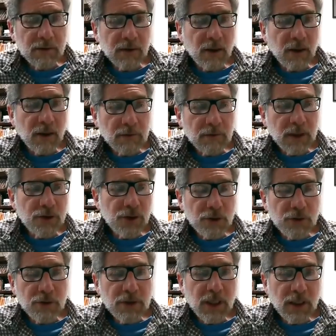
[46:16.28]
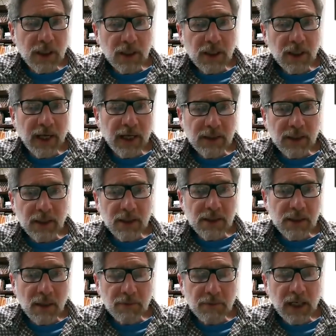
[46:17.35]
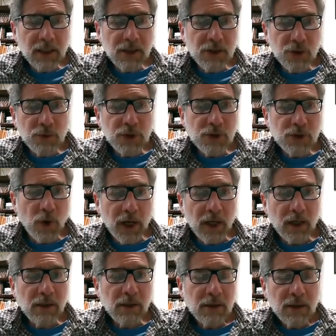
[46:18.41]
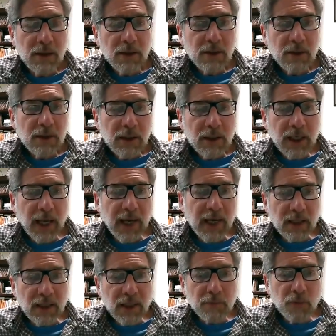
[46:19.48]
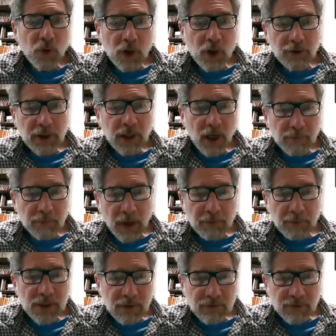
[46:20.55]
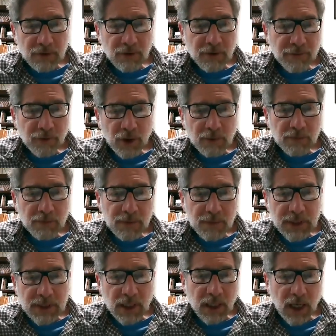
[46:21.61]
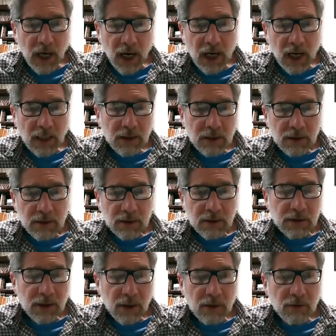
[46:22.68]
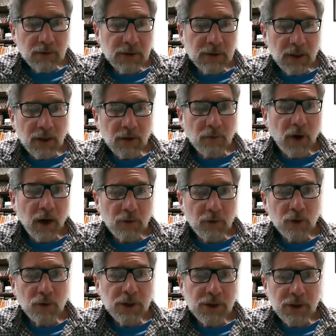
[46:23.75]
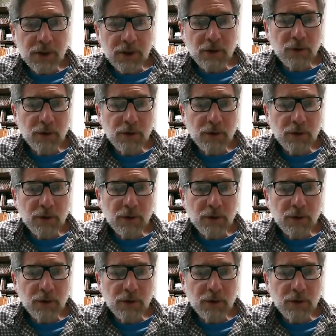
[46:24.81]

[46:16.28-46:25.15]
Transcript: you know, they're Jews and they're connected in some kind of Jewish way. Gail and Maury are members of a Reform synagogue. So, you know, who is